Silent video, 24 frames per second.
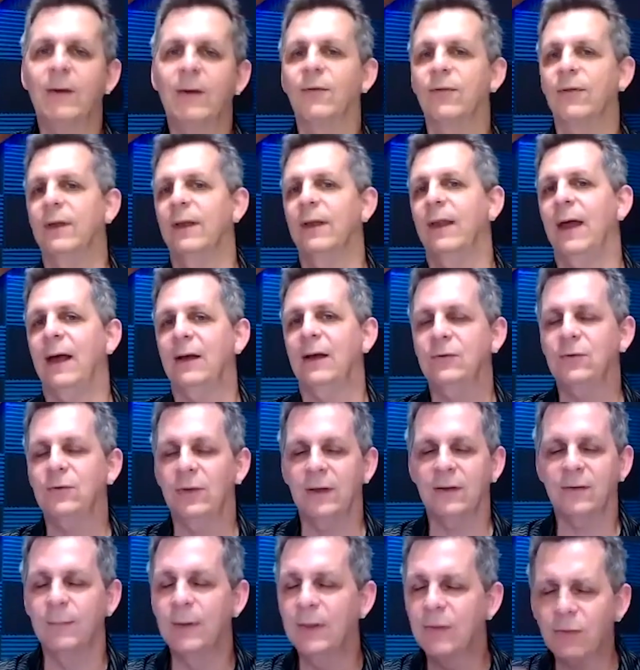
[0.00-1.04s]
bigger than it
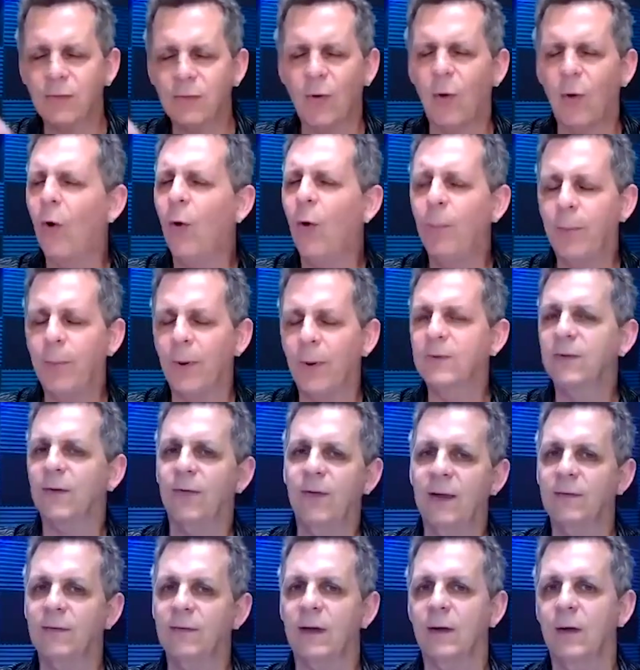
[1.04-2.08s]
actually is i mean there's a whole
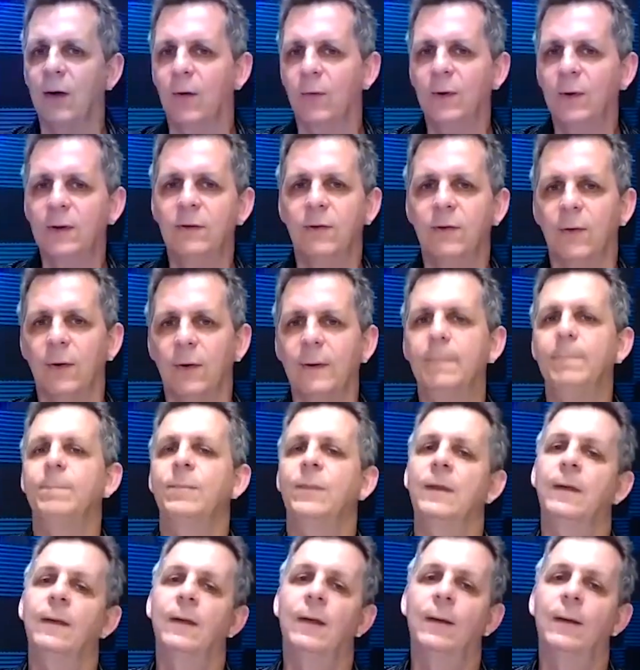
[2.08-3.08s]
bunch of things that go into it